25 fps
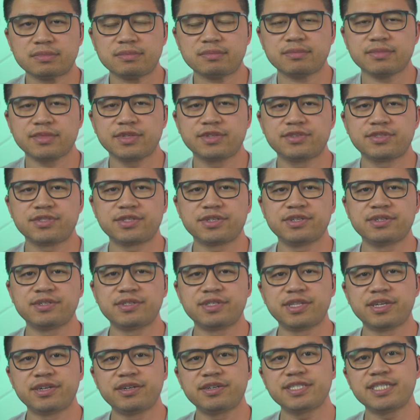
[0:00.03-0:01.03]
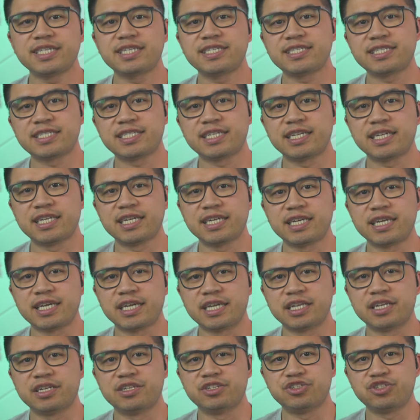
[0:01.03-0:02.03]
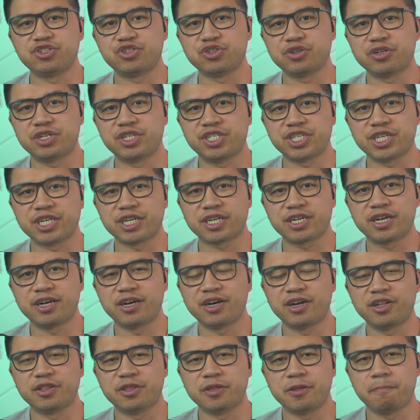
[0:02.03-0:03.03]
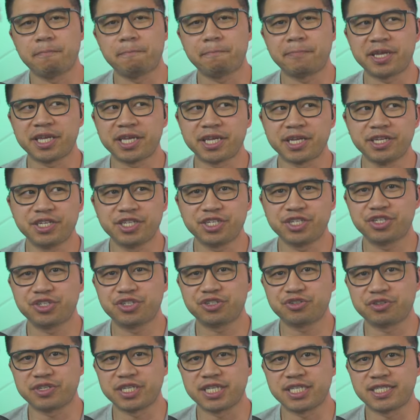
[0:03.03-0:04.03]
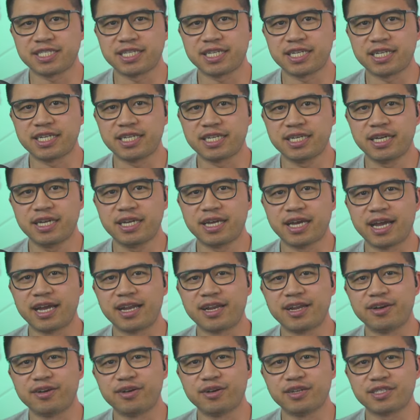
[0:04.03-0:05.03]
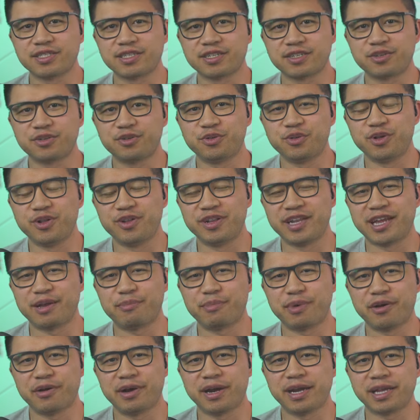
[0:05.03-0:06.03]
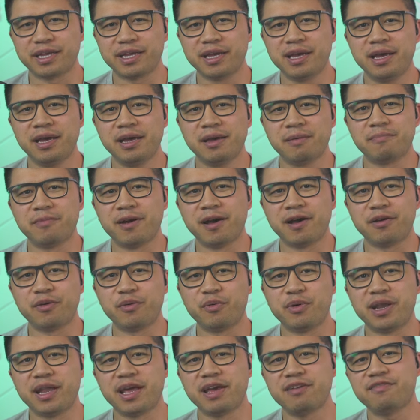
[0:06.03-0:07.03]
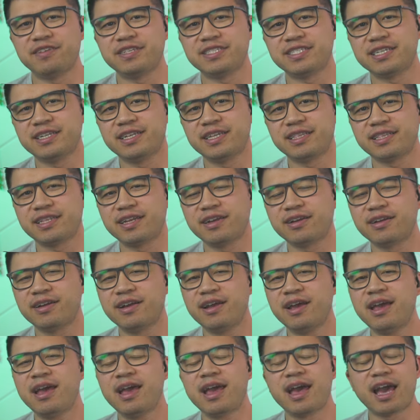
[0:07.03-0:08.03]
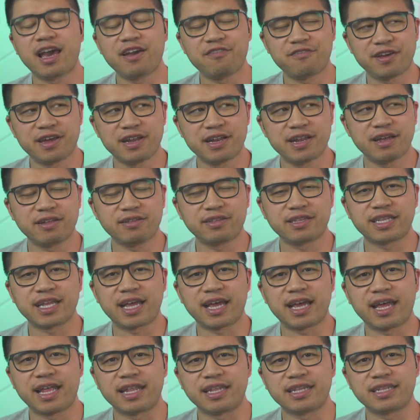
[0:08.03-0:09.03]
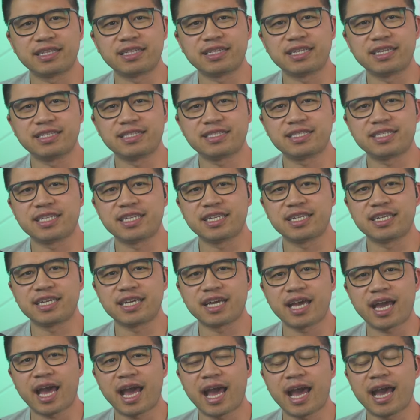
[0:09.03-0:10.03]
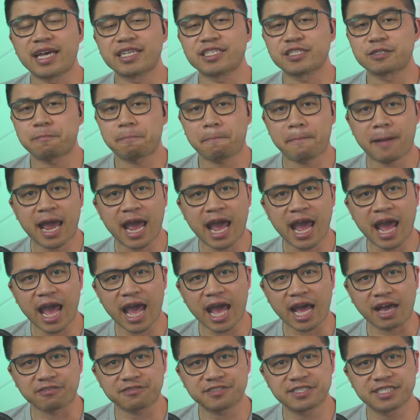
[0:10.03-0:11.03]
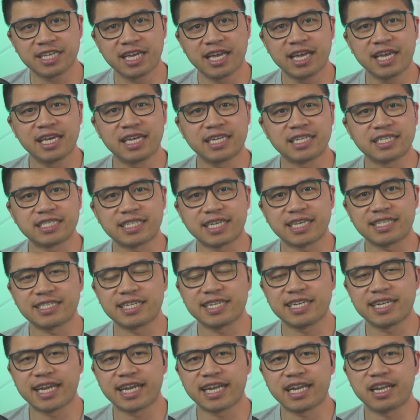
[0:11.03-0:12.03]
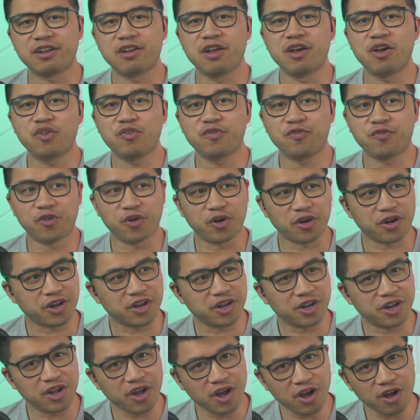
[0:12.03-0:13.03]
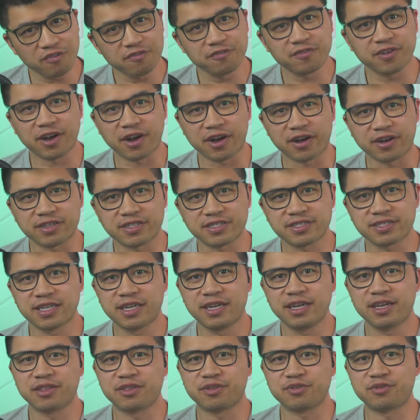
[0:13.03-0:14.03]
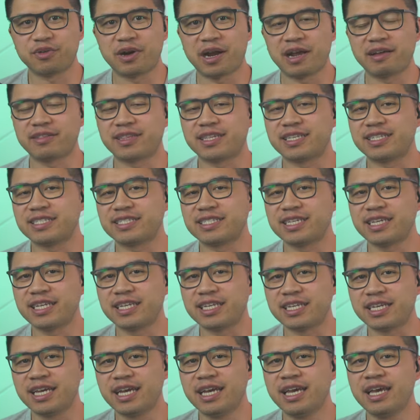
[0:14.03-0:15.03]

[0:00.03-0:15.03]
So there's a city in Georgia called Peachtree City. I know, it's a cool name already. But when I visited there, I found out that this city has paths designated for golf carts throughout the city.